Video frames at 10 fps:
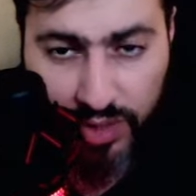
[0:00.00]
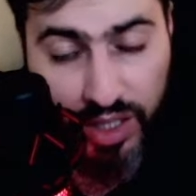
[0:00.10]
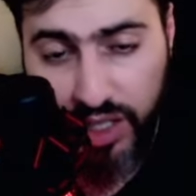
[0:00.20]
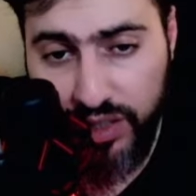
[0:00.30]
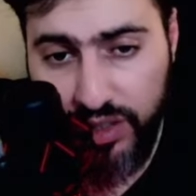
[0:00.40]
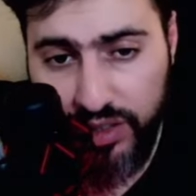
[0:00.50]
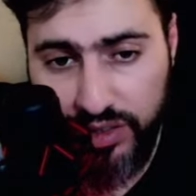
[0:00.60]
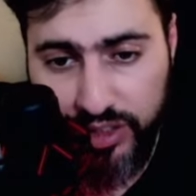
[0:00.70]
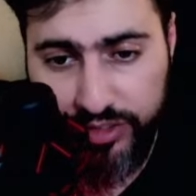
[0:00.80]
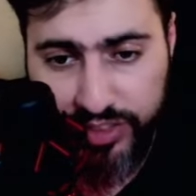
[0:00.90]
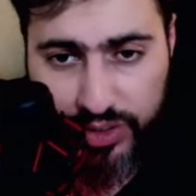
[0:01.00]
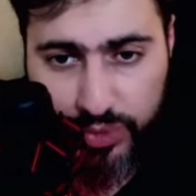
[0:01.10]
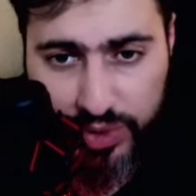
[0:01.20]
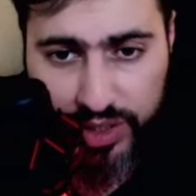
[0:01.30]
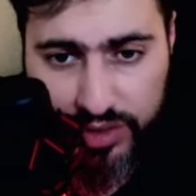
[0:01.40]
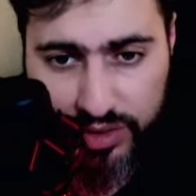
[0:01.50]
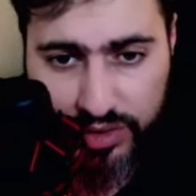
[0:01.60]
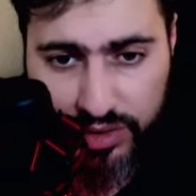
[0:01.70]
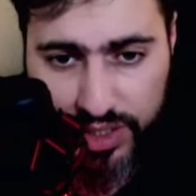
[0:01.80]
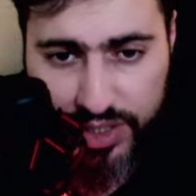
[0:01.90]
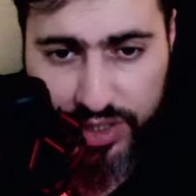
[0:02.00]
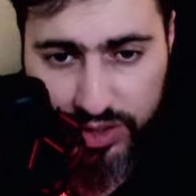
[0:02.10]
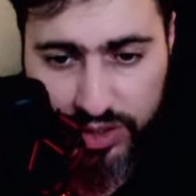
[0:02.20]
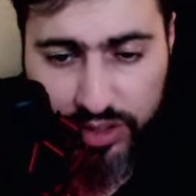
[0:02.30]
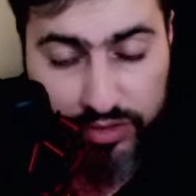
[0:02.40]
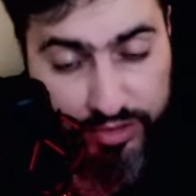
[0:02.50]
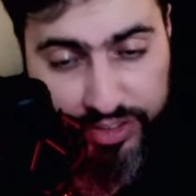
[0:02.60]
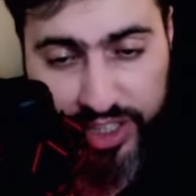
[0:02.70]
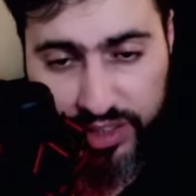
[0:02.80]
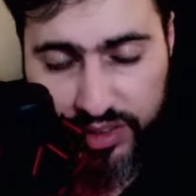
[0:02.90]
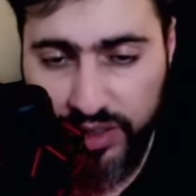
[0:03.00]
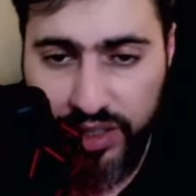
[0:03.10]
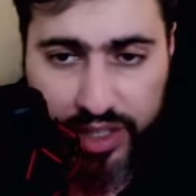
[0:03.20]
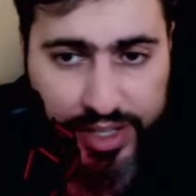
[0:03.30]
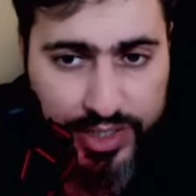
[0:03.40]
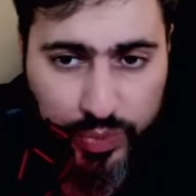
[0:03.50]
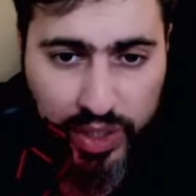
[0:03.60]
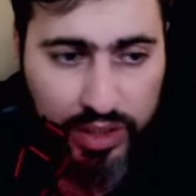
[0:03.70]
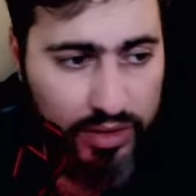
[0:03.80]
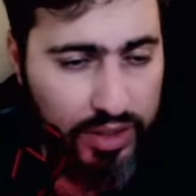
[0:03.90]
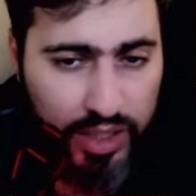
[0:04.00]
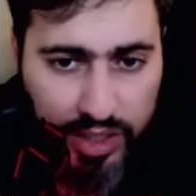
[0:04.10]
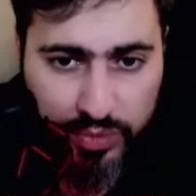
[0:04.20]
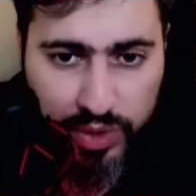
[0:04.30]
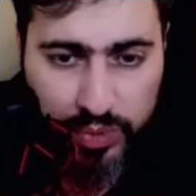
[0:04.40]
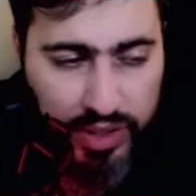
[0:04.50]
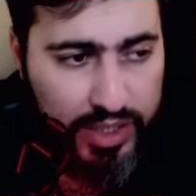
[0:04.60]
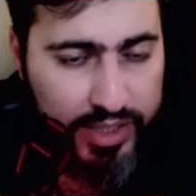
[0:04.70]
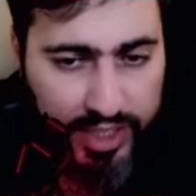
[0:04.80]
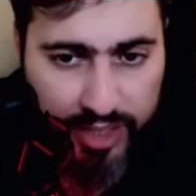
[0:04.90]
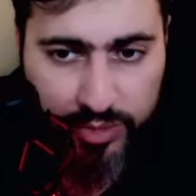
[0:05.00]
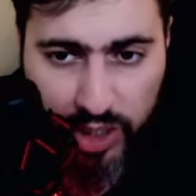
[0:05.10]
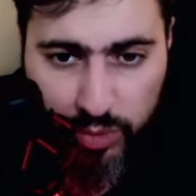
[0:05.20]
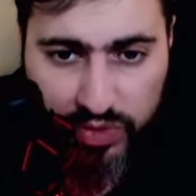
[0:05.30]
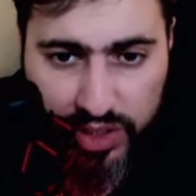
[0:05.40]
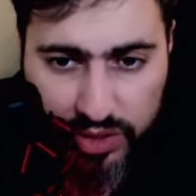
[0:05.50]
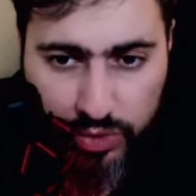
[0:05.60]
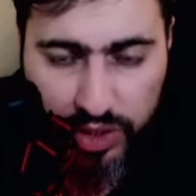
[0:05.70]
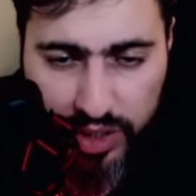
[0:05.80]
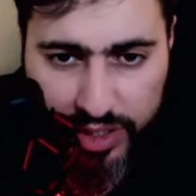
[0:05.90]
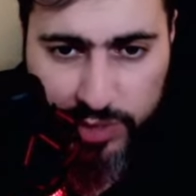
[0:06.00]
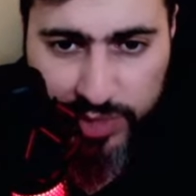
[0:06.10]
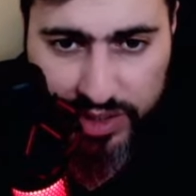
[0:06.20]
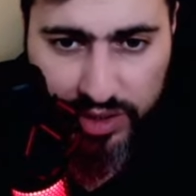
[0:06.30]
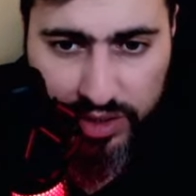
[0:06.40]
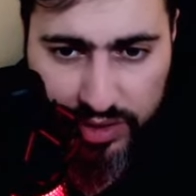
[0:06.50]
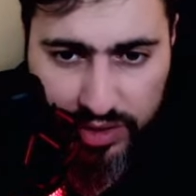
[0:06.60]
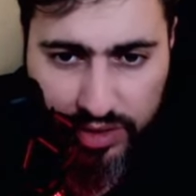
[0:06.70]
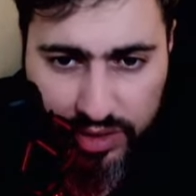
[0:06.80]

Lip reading: And they faint with it. They discarded faint as well, and we win that game. Now moving into the last battle, I think.